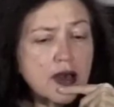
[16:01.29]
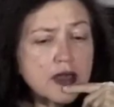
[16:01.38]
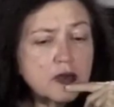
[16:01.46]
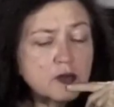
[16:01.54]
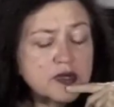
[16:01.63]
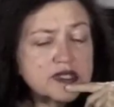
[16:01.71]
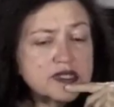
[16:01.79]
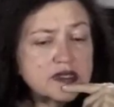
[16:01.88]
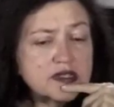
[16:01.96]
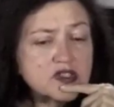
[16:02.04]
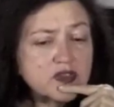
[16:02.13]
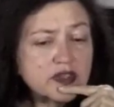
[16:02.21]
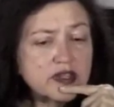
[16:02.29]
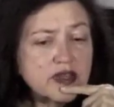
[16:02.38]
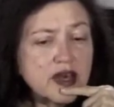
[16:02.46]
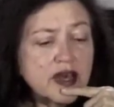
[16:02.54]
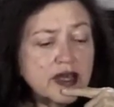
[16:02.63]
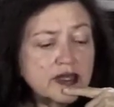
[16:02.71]
it was uh, certainly the
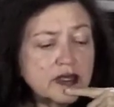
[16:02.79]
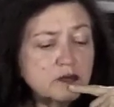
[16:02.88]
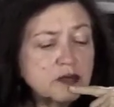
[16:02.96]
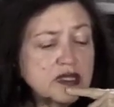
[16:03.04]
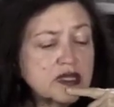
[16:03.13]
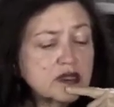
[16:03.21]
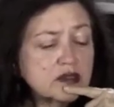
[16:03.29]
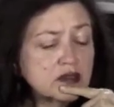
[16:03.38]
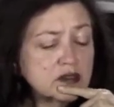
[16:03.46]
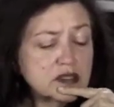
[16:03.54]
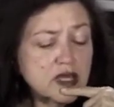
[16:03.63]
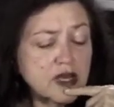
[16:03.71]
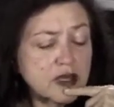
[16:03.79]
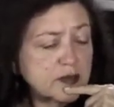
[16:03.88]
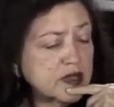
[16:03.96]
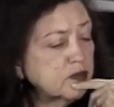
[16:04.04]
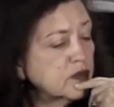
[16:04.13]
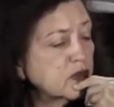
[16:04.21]
highly political time
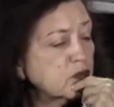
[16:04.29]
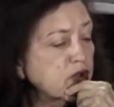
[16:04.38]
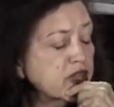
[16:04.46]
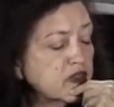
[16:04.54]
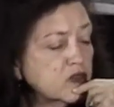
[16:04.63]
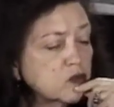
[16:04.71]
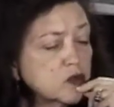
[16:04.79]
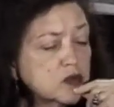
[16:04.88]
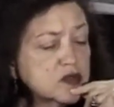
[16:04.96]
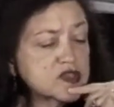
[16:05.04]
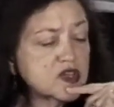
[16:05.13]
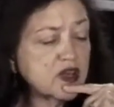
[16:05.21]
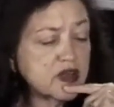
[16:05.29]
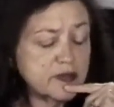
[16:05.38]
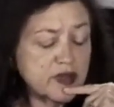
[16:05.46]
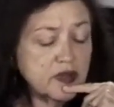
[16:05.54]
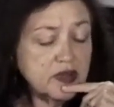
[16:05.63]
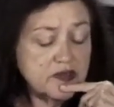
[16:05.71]
and the breaking the rules time
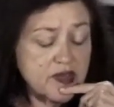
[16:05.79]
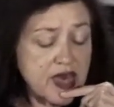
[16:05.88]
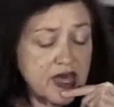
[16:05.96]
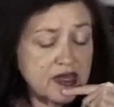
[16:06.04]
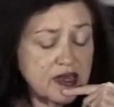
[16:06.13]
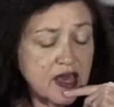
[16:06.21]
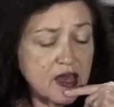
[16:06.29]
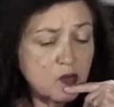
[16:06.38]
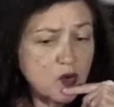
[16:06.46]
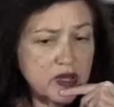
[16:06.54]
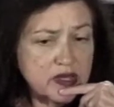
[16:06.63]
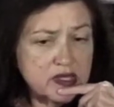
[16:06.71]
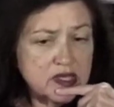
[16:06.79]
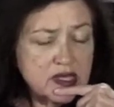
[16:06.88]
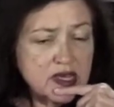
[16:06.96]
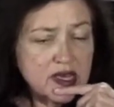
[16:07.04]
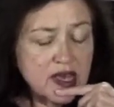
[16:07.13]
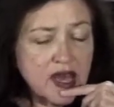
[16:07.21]
and all of that. And I wanted,
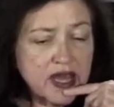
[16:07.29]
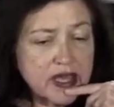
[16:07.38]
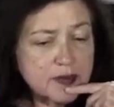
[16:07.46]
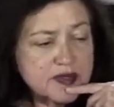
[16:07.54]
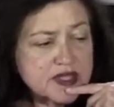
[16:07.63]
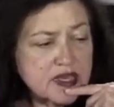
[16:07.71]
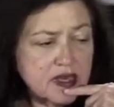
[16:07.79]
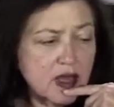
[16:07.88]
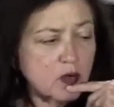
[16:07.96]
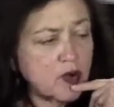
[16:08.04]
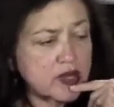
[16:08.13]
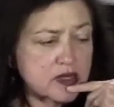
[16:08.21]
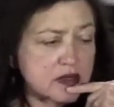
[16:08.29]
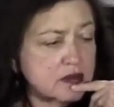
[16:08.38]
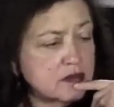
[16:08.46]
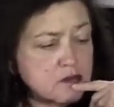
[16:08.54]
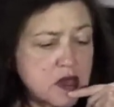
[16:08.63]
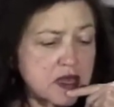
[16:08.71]
I kept saying I wanted to
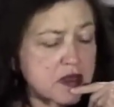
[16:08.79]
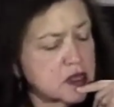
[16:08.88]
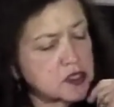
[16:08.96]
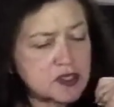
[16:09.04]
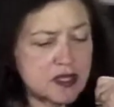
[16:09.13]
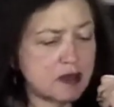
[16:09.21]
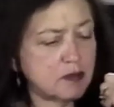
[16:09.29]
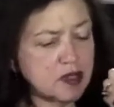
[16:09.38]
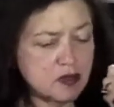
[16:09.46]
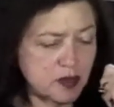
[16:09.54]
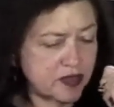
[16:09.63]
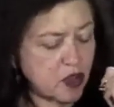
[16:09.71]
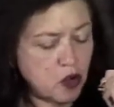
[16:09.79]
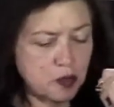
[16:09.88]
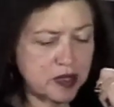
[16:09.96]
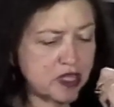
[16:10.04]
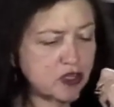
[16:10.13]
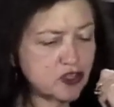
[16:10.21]
make a statement with the
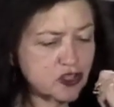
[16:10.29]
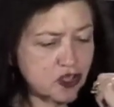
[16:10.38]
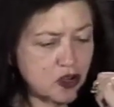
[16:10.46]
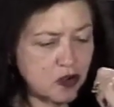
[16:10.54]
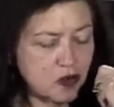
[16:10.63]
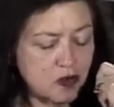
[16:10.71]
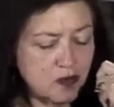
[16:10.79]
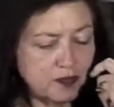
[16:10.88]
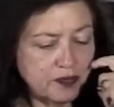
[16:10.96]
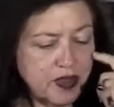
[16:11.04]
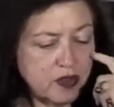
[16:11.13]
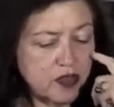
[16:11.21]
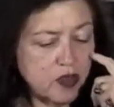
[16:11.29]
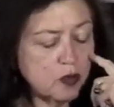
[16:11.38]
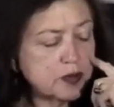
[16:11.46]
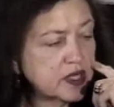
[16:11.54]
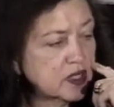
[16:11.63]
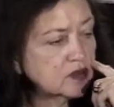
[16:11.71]
opening show or the
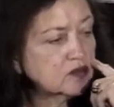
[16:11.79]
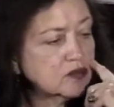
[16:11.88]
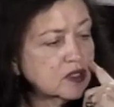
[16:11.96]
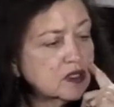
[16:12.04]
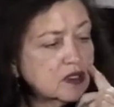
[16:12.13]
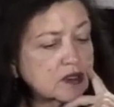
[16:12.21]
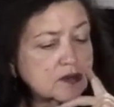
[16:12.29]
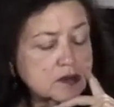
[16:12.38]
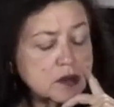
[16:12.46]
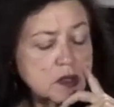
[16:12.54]
opening. Uh,